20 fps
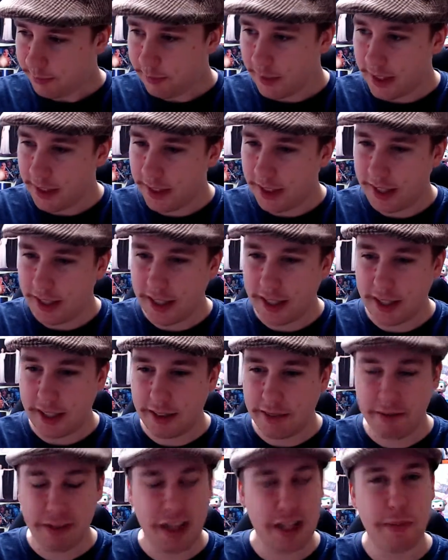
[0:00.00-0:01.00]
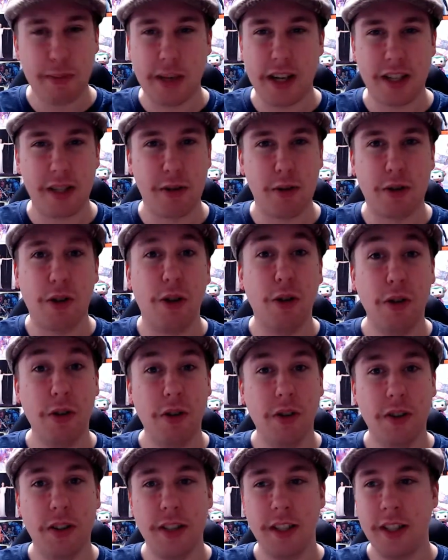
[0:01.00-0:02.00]
Flashbacks were
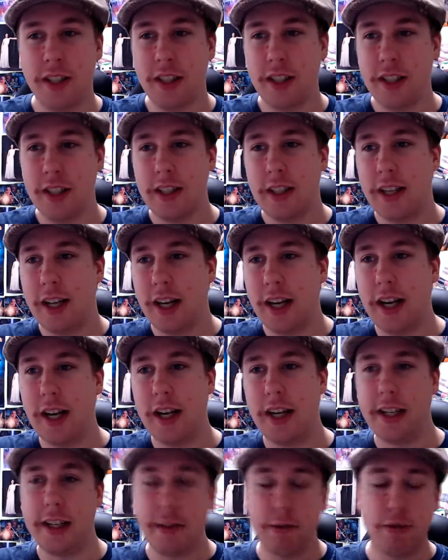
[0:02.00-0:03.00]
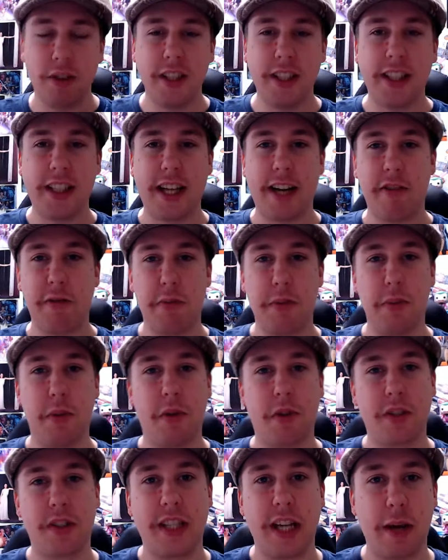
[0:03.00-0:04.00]
cool. It really gave a bit
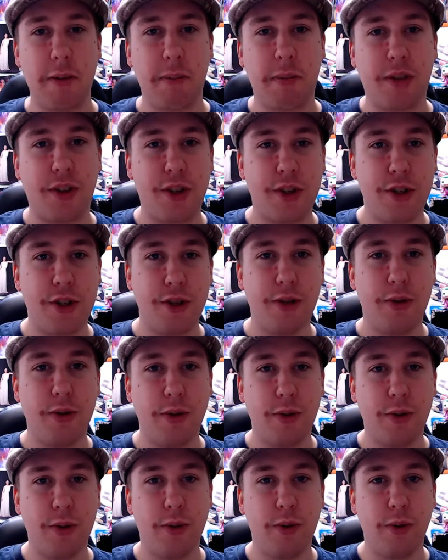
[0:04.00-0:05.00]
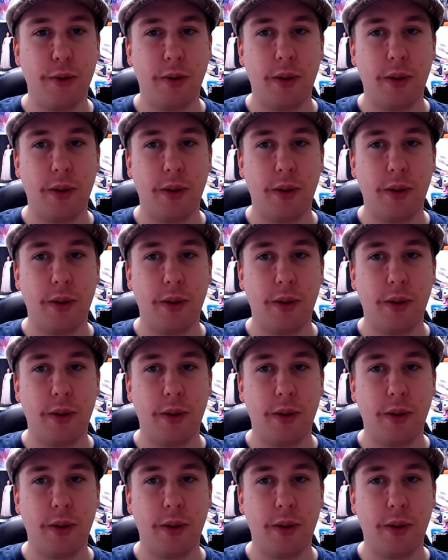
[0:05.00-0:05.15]
more depth to